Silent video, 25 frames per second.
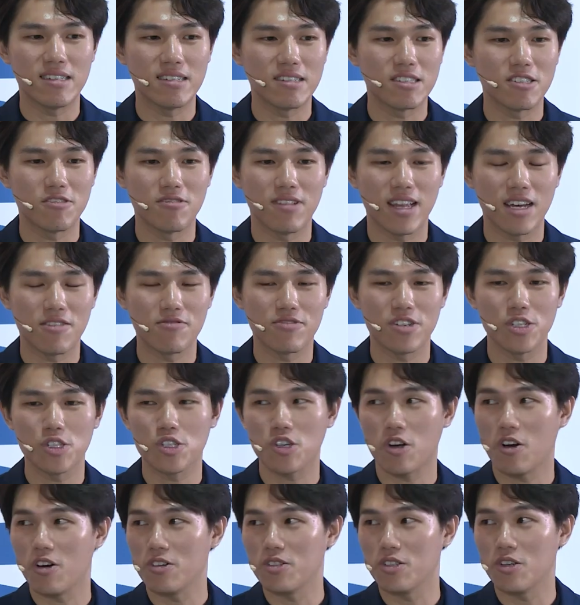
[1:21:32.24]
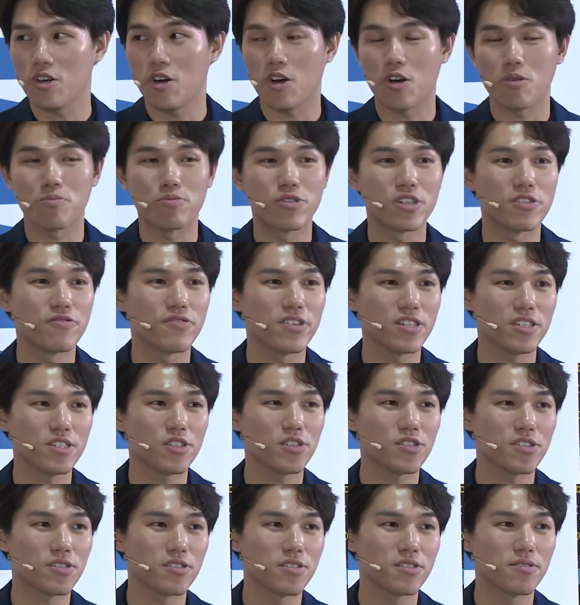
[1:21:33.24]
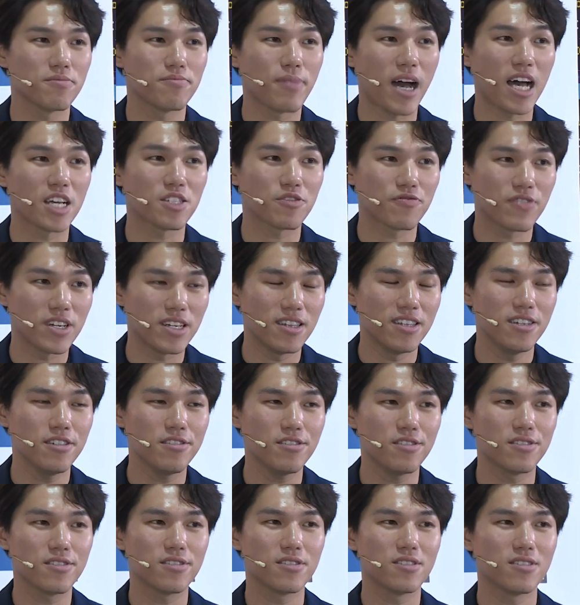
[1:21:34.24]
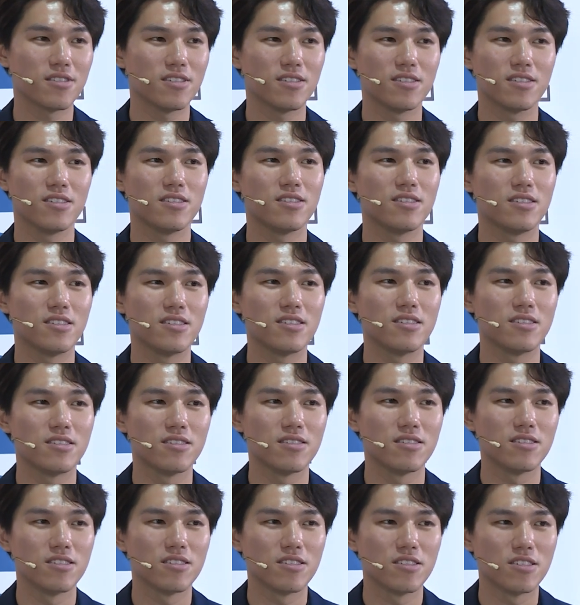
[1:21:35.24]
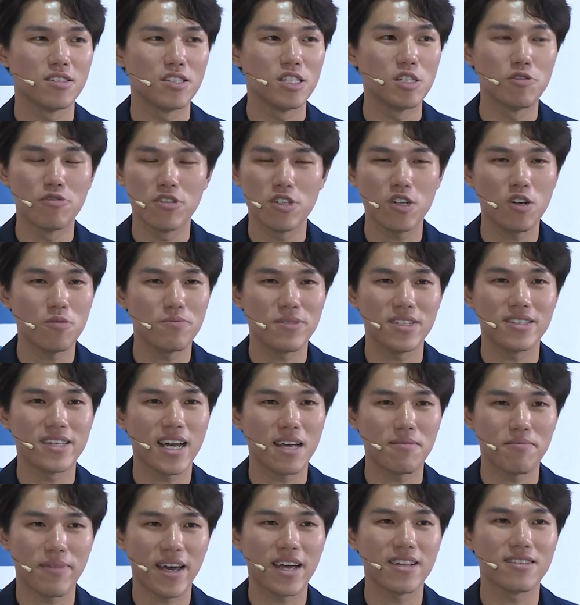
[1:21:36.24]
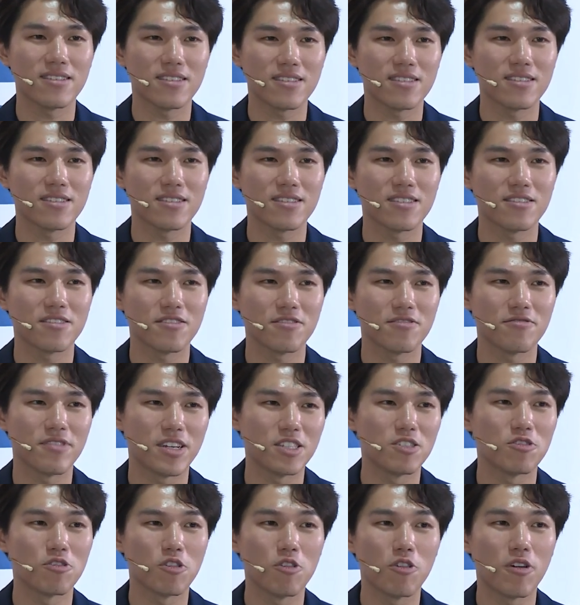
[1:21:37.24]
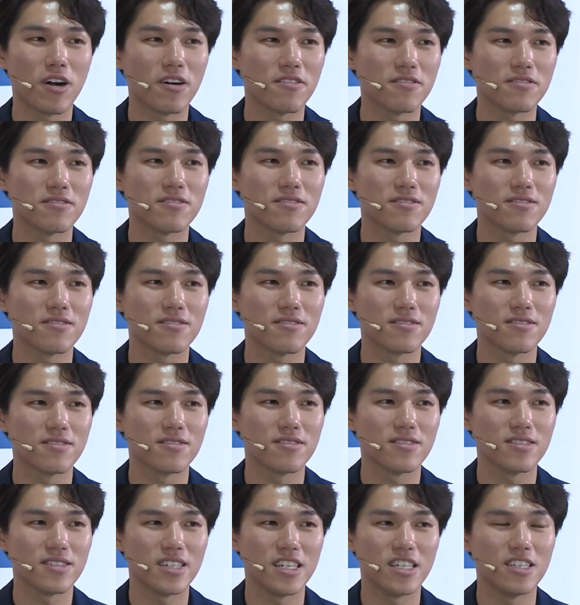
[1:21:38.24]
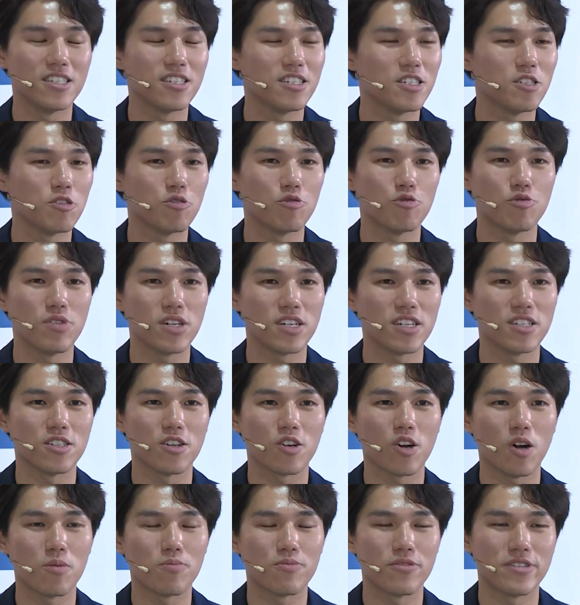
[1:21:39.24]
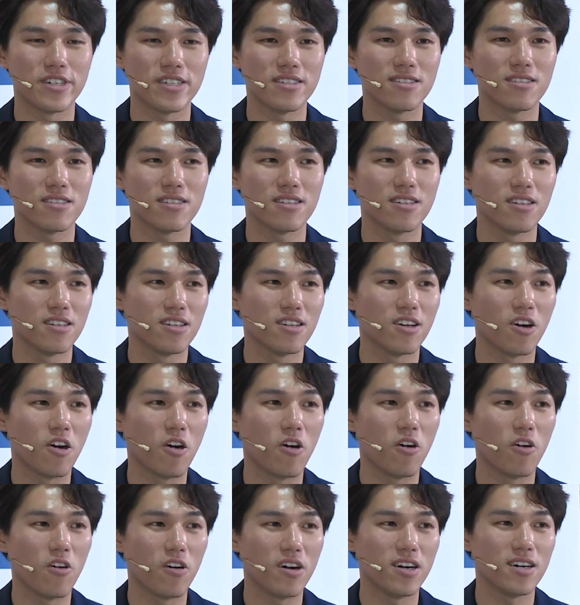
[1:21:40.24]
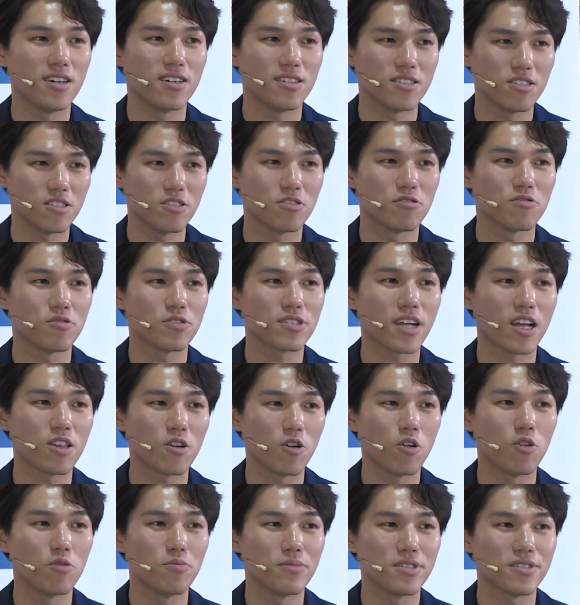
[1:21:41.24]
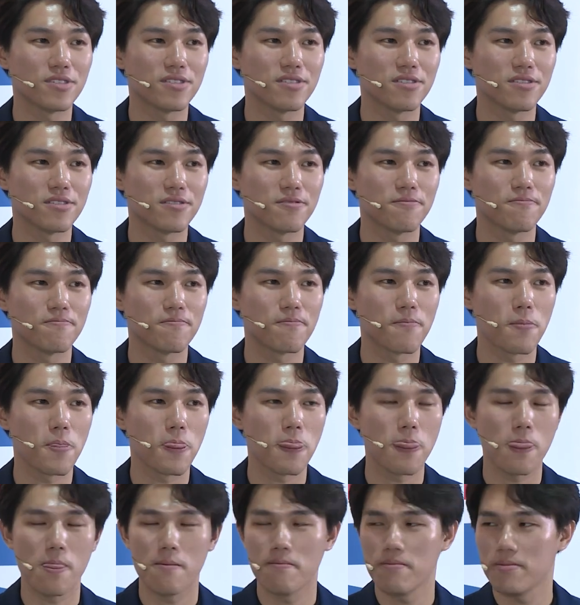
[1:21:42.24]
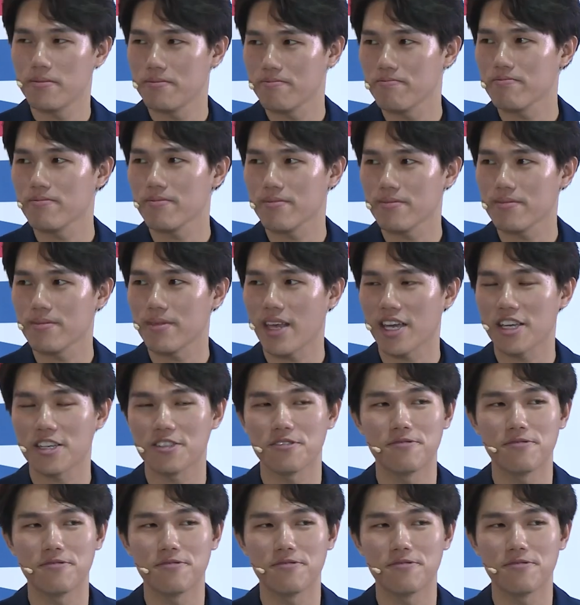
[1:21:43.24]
you leverage on your previous past failures, you will not be that bad when you go out. Either you work in a corporate or you start your own business. Thank you.